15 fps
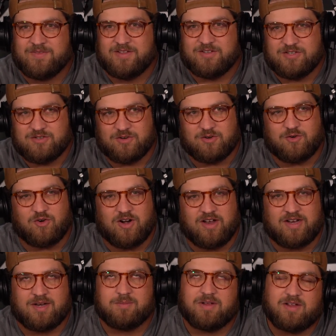she started
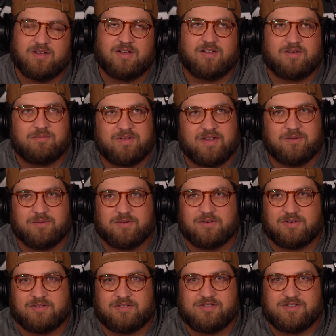crying, and I'm like, oh, man,
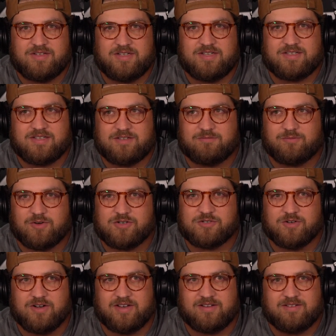jeez, uh, oh, that's
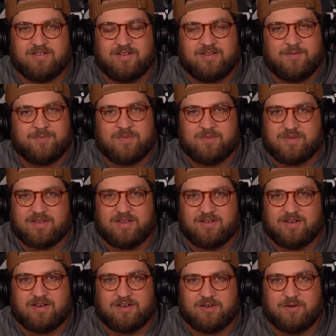frustrating. Like now I
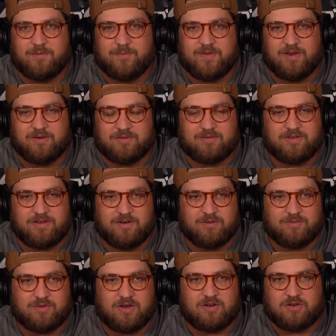got to go, you know, you
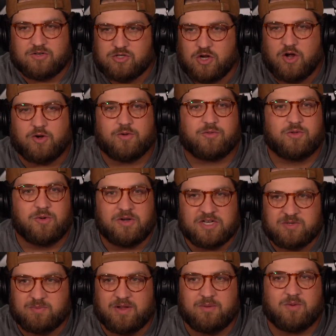know, talk her through it and
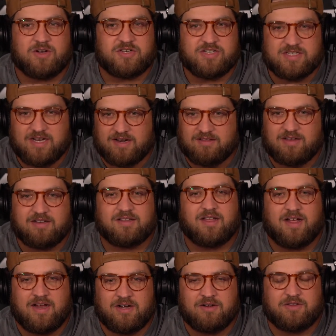explain why she's not allowed to
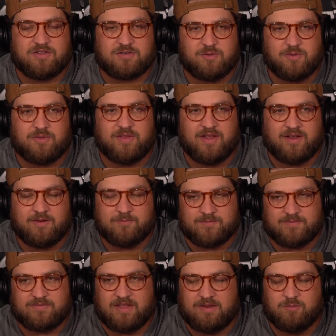lie and this whole thing,
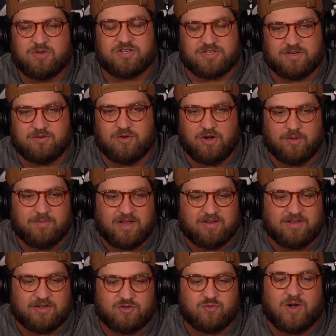and and which is, a, you know, I'm not
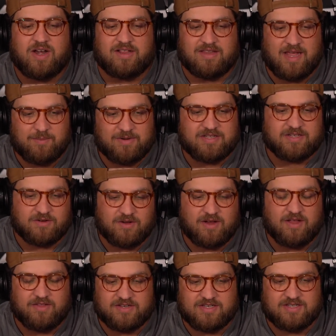like dreading that, but it's like
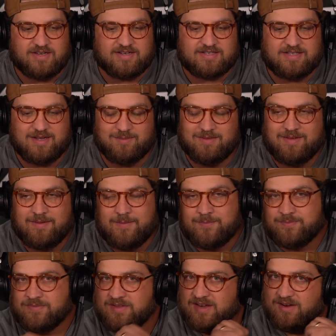okay, this is the next step.
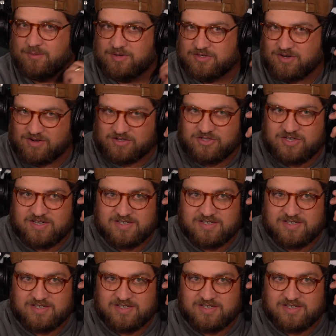And I went and talked to Gina,